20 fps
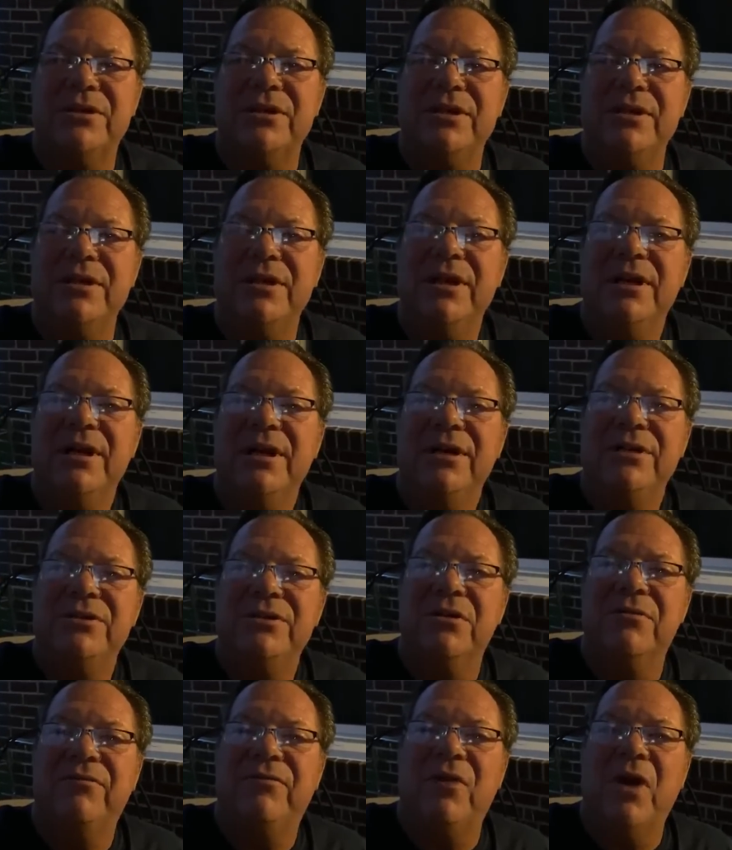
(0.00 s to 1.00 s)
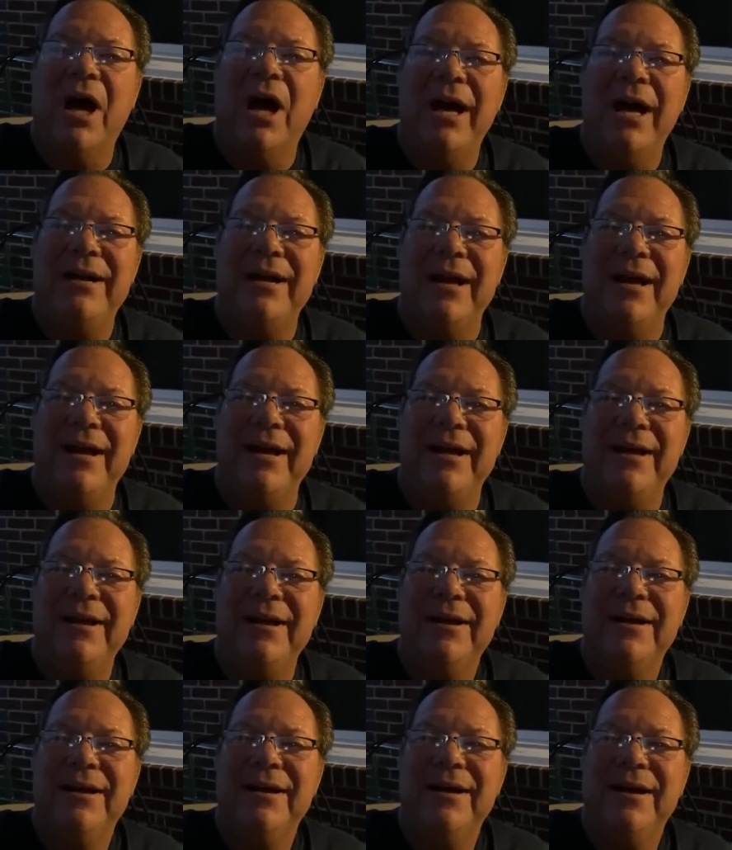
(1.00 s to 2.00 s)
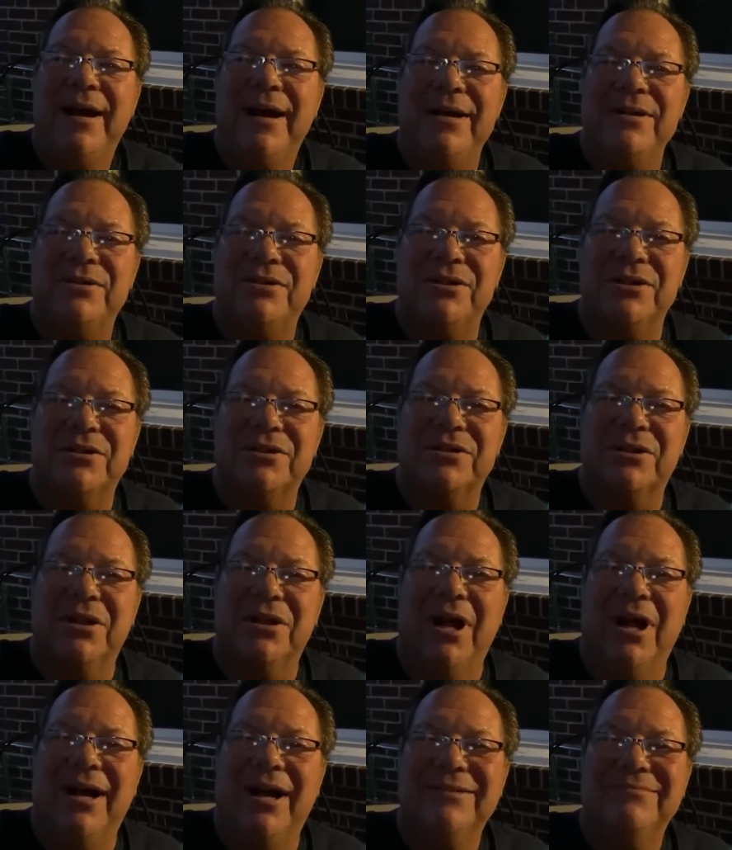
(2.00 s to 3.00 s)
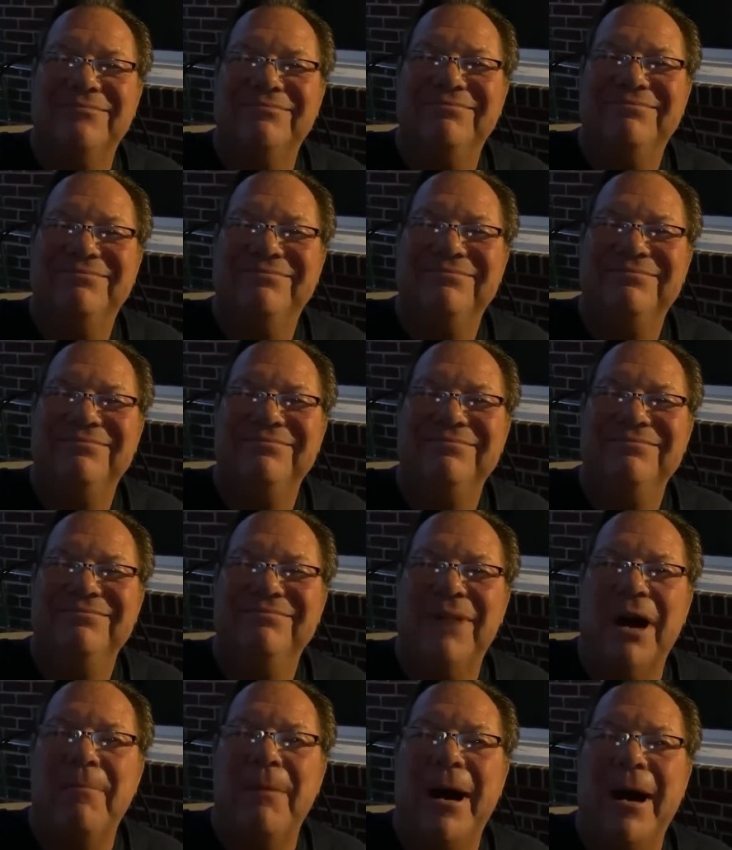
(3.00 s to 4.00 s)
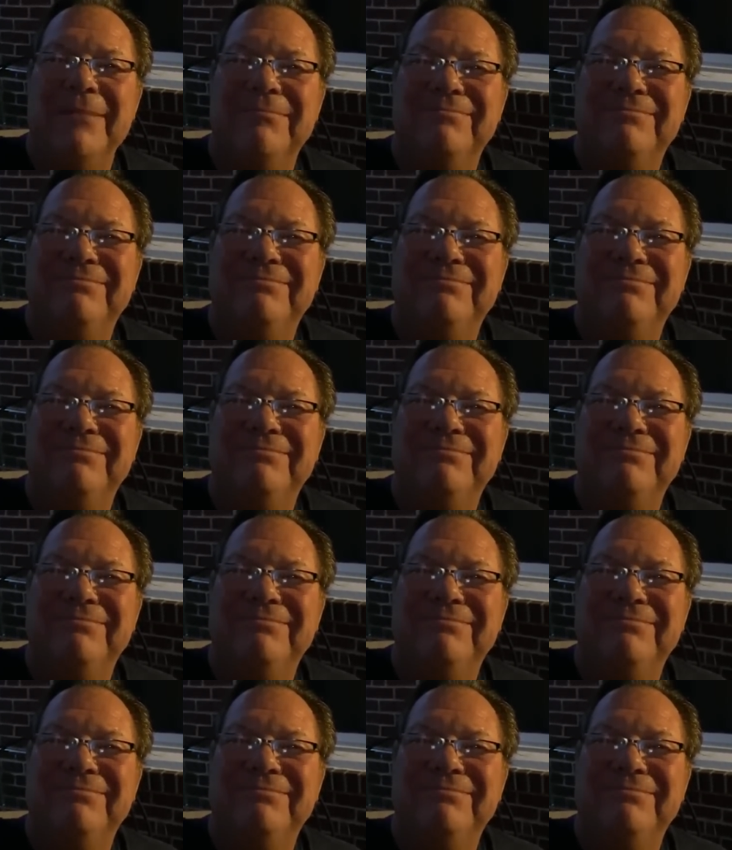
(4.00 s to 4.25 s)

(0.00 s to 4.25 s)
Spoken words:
And till Friday at 6 o'clock. Bye-bye.